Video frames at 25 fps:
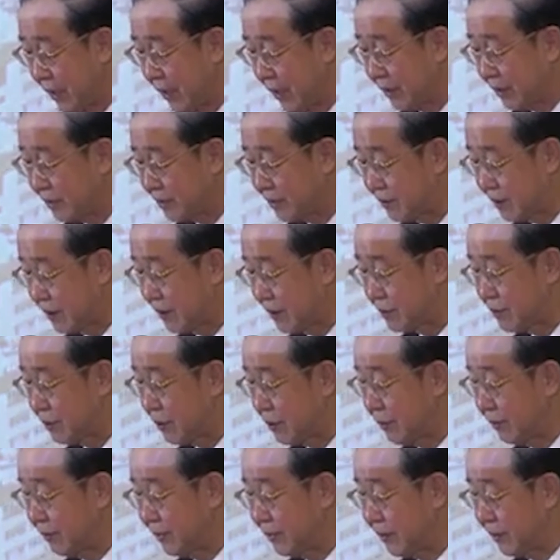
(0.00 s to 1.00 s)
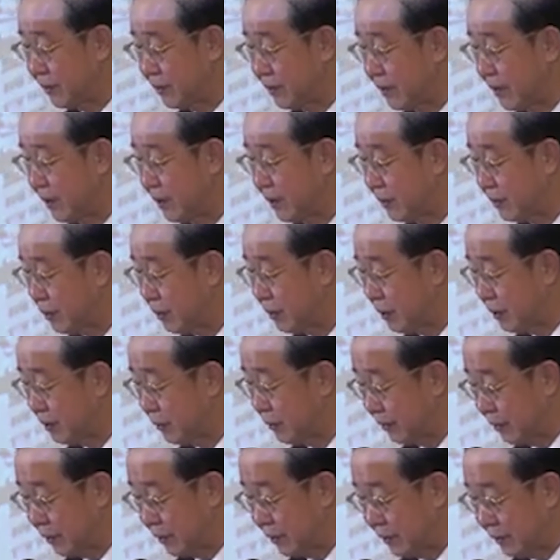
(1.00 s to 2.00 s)
and stage of the Thai
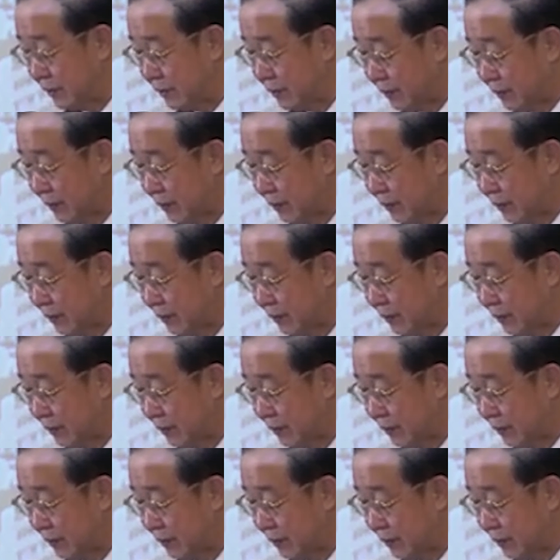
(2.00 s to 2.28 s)
economy.